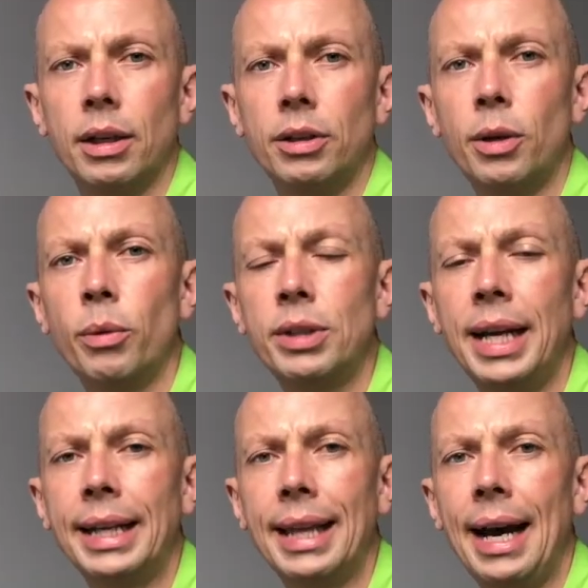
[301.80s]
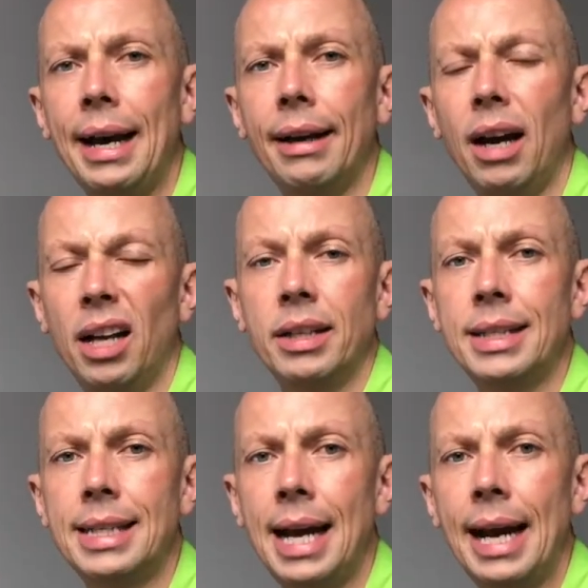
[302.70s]
So we'll take that
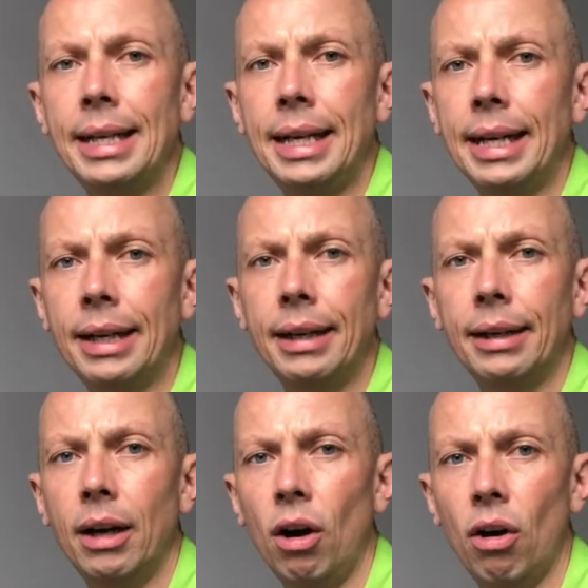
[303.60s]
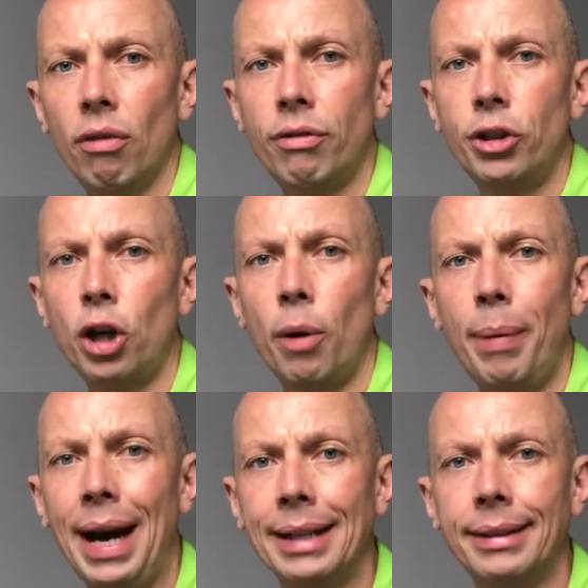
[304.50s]
understanding of shot
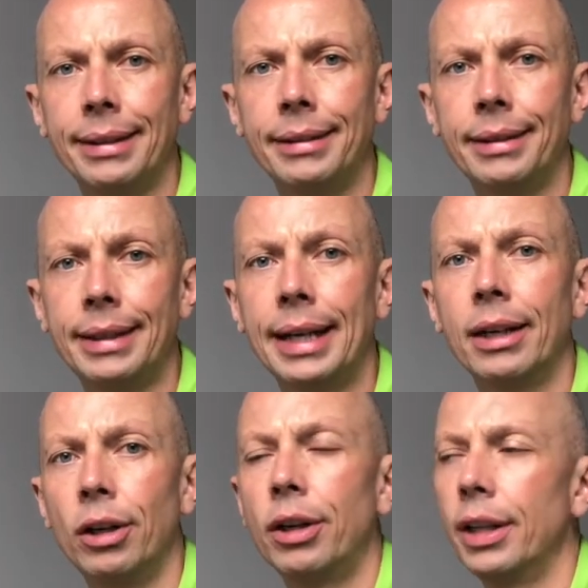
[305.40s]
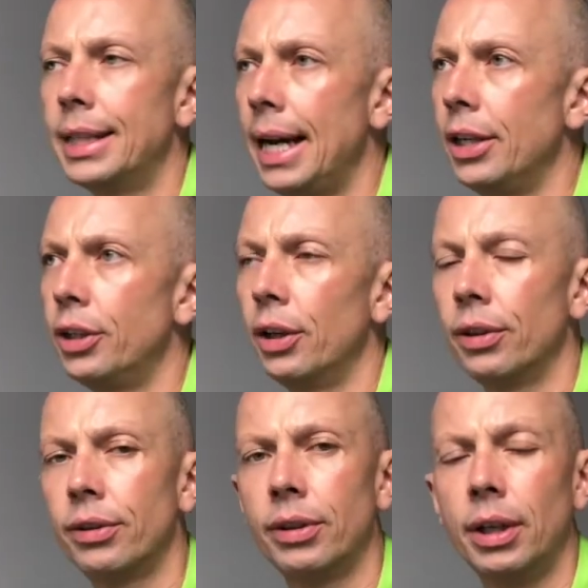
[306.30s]
patterns and take a look at the 10
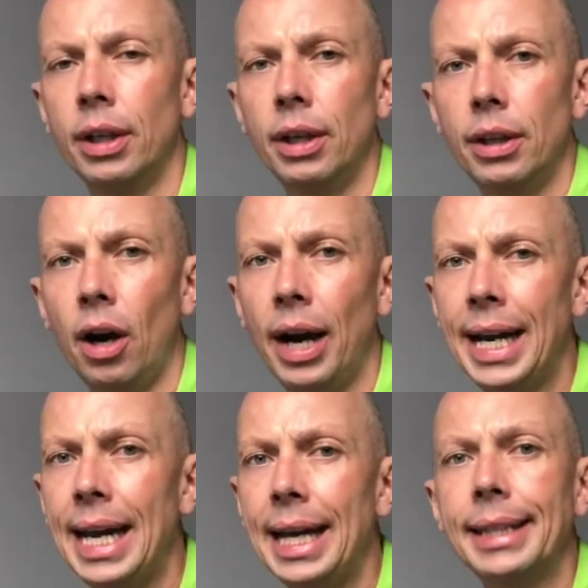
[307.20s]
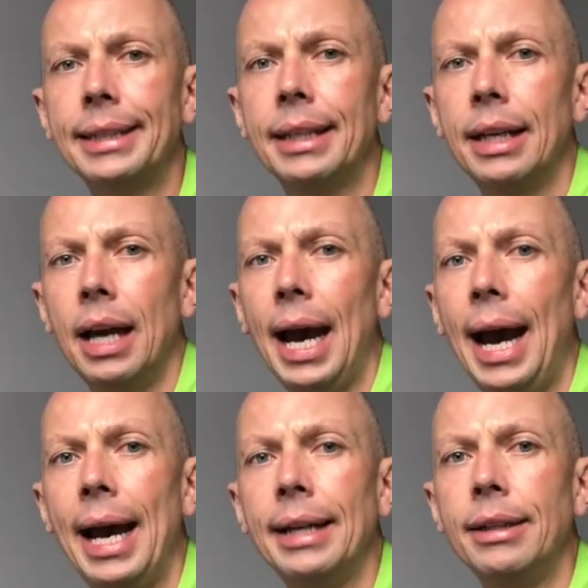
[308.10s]
shots that I hit,
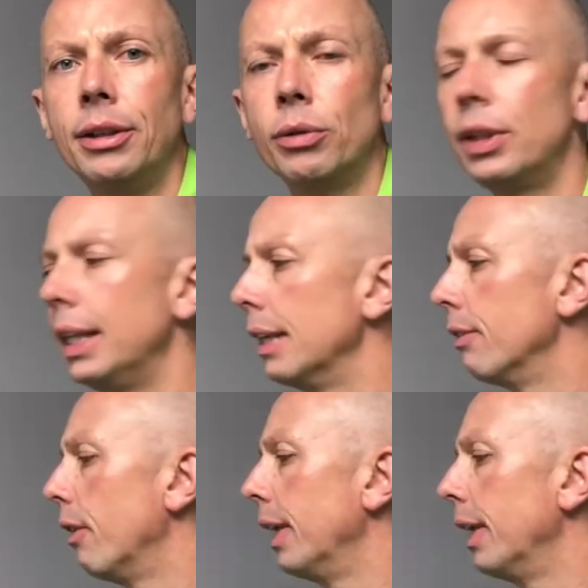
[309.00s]
and you'll see there's a very